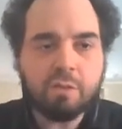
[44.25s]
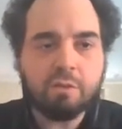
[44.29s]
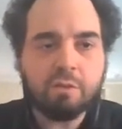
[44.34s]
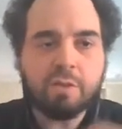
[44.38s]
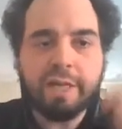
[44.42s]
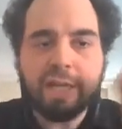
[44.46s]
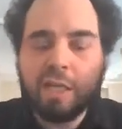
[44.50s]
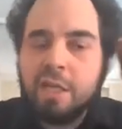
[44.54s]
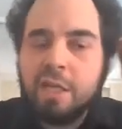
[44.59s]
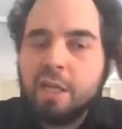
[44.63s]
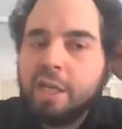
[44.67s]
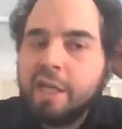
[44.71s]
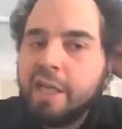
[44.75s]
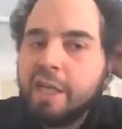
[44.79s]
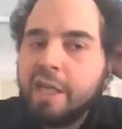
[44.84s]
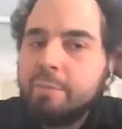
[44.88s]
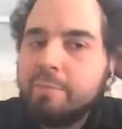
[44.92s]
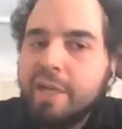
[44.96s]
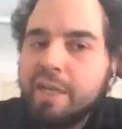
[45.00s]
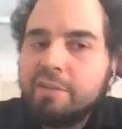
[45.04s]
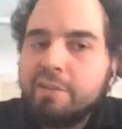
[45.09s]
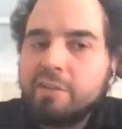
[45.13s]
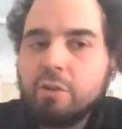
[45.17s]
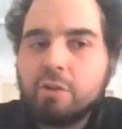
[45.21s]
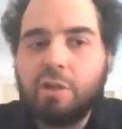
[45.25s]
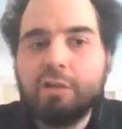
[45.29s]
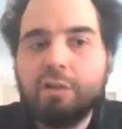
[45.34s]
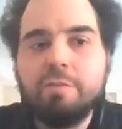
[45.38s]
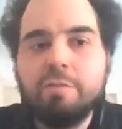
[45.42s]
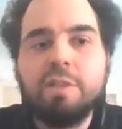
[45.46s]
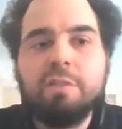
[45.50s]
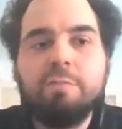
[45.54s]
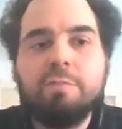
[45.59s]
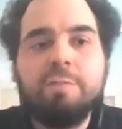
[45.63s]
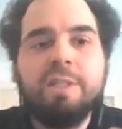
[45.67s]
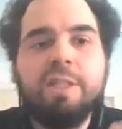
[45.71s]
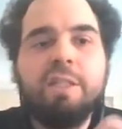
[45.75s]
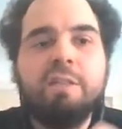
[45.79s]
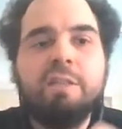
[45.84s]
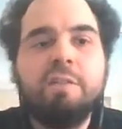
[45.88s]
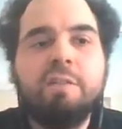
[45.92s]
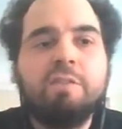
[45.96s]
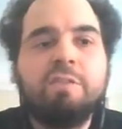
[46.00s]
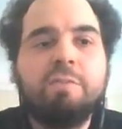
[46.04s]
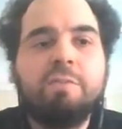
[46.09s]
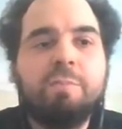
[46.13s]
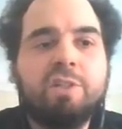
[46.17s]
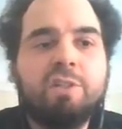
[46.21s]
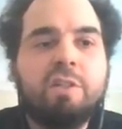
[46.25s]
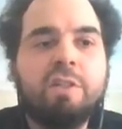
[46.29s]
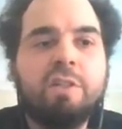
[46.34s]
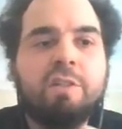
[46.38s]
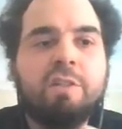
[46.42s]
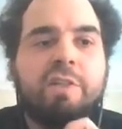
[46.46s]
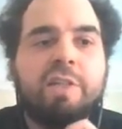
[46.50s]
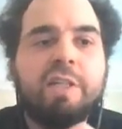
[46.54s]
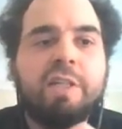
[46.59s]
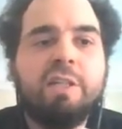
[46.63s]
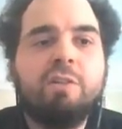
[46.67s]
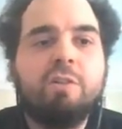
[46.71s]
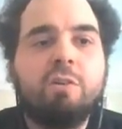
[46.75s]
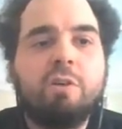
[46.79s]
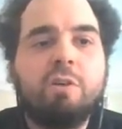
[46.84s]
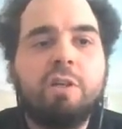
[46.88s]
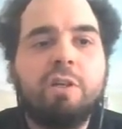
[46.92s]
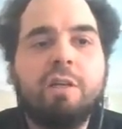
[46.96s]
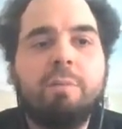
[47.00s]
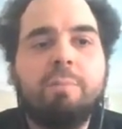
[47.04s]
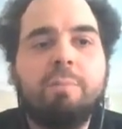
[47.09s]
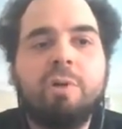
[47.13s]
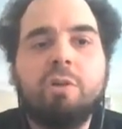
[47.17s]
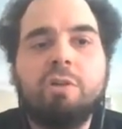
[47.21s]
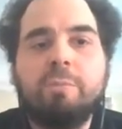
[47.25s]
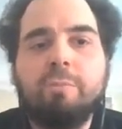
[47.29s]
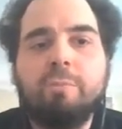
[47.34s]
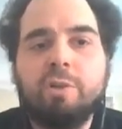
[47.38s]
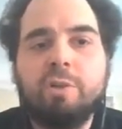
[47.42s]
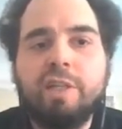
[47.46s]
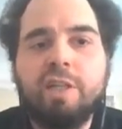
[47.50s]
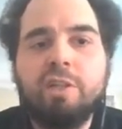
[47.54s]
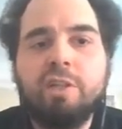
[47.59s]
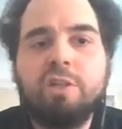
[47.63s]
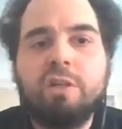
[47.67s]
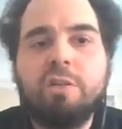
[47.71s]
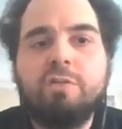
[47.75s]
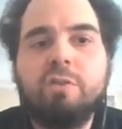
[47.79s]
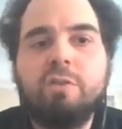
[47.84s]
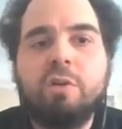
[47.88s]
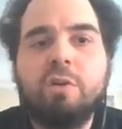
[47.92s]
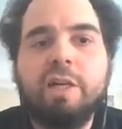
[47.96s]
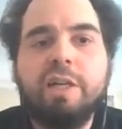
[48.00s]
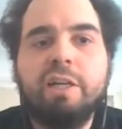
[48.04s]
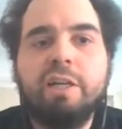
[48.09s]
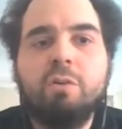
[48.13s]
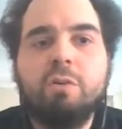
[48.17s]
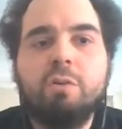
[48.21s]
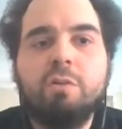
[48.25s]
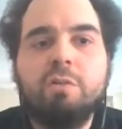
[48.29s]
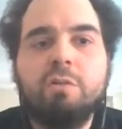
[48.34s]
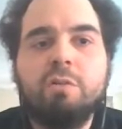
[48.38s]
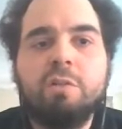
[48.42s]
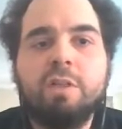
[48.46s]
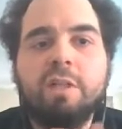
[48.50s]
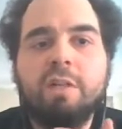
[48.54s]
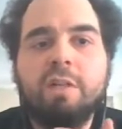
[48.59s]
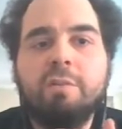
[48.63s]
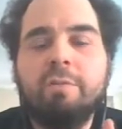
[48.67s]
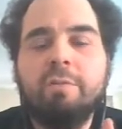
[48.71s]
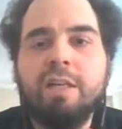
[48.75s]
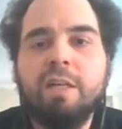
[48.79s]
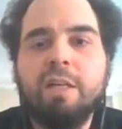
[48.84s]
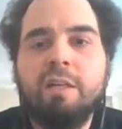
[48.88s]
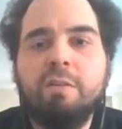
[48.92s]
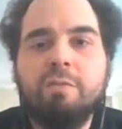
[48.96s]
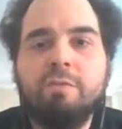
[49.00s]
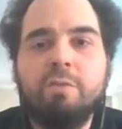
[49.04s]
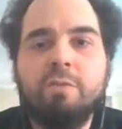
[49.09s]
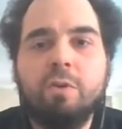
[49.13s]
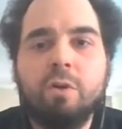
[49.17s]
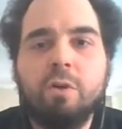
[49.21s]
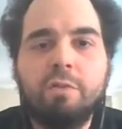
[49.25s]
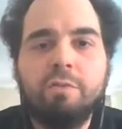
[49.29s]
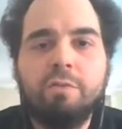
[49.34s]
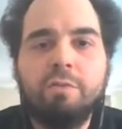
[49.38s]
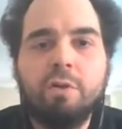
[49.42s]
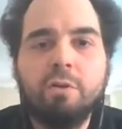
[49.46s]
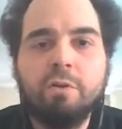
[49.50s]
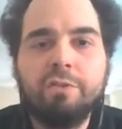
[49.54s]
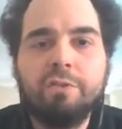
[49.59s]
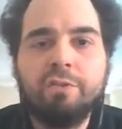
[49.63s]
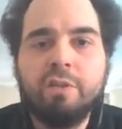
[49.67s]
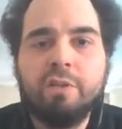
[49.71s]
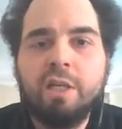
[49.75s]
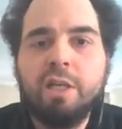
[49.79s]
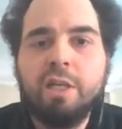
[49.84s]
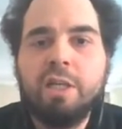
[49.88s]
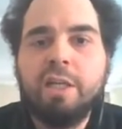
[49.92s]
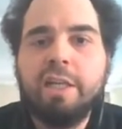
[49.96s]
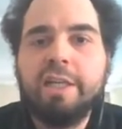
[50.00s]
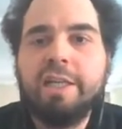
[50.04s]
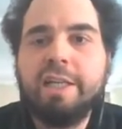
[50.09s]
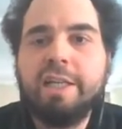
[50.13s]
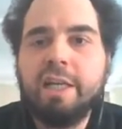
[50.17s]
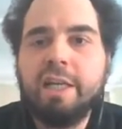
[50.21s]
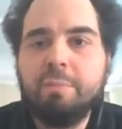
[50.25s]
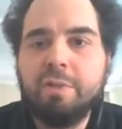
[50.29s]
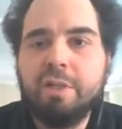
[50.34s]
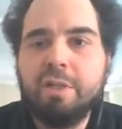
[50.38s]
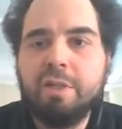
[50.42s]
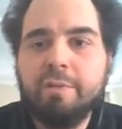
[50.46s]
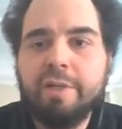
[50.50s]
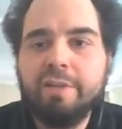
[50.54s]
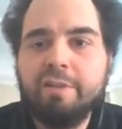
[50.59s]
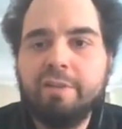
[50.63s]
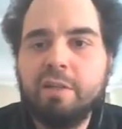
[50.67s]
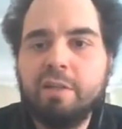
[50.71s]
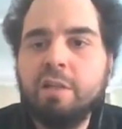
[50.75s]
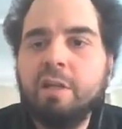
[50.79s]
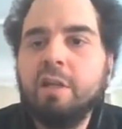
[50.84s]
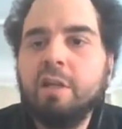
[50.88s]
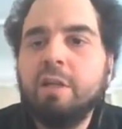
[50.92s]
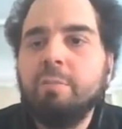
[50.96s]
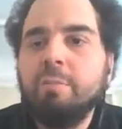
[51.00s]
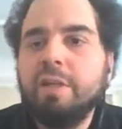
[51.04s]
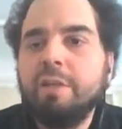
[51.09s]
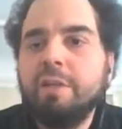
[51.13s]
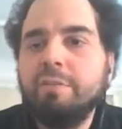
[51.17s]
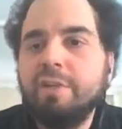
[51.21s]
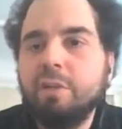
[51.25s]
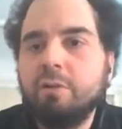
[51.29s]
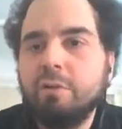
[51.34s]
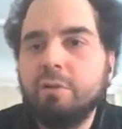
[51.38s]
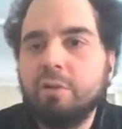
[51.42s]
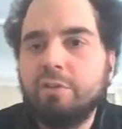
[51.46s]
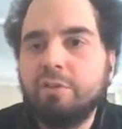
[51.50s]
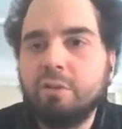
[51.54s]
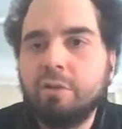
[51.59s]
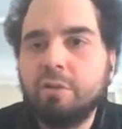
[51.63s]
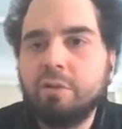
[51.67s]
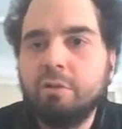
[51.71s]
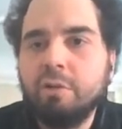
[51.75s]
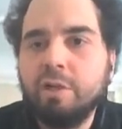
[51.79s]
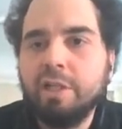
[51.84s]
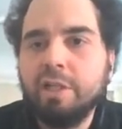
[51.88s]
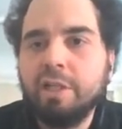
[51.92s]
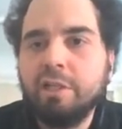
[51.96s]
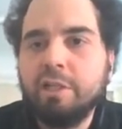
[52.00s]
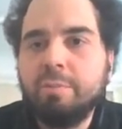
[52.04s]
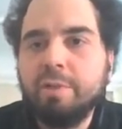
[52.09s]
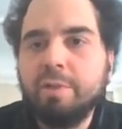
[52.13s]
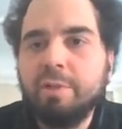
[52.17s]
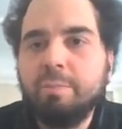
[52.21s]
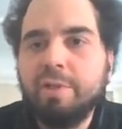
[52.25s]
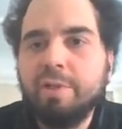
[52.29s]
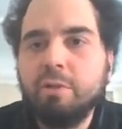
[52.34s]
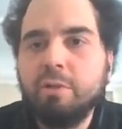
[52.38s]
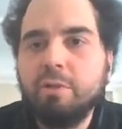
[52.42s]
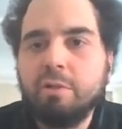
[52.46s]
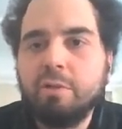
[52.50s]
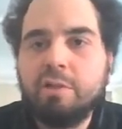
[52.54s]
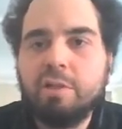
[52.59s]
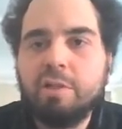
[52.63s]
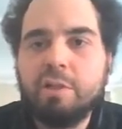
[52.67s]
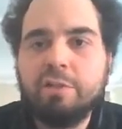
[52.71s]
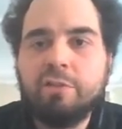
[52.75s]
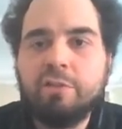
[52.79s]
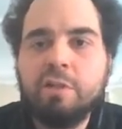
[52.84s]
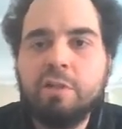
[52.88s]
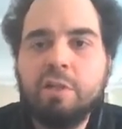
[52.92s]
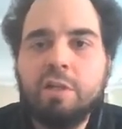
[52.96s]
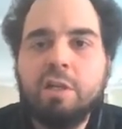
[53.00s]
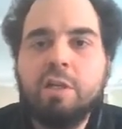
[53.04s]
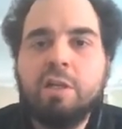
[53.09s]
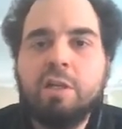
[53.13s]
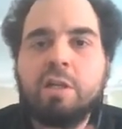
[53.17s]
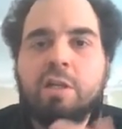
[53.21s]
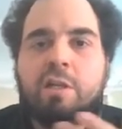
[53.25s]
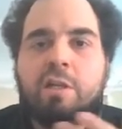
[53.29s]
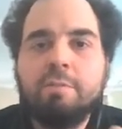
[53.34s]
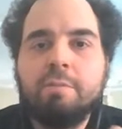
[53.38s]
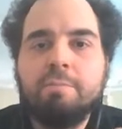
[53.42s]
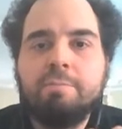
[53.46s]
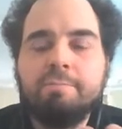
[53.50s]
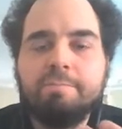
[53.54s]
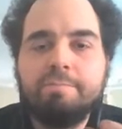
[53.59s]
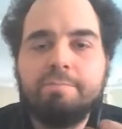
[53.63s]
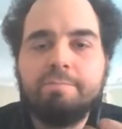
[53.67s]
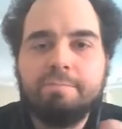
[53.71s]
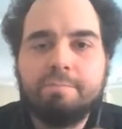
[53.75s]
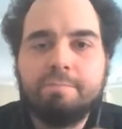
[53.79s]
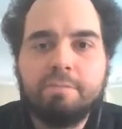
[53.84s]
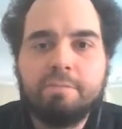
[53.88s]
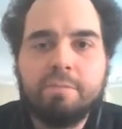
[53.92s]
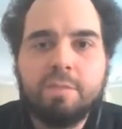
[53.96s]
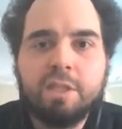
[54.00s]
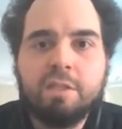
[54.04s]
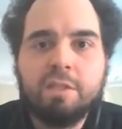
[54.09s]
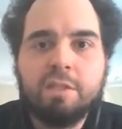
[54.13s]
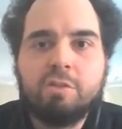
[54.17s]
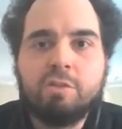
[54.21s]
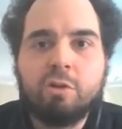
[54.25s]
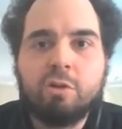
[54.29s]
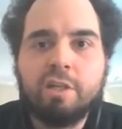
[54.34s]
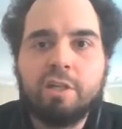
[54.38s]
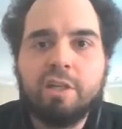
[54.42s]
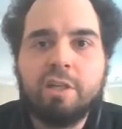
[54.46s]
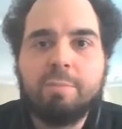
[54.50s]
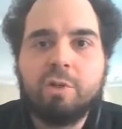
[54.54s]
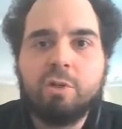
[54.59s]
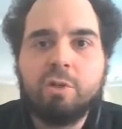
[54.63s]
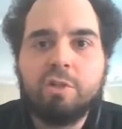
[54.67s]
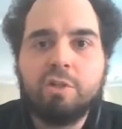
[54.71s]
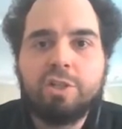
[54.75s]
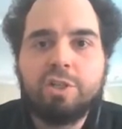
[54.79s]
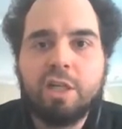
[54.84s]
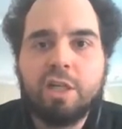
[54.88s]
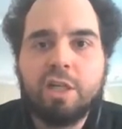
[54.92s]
Okay, in my talk, I will be specifically talking about the potential for IO-aware workflows in climate and weather, but I will also go a little bit beyond this, talking about the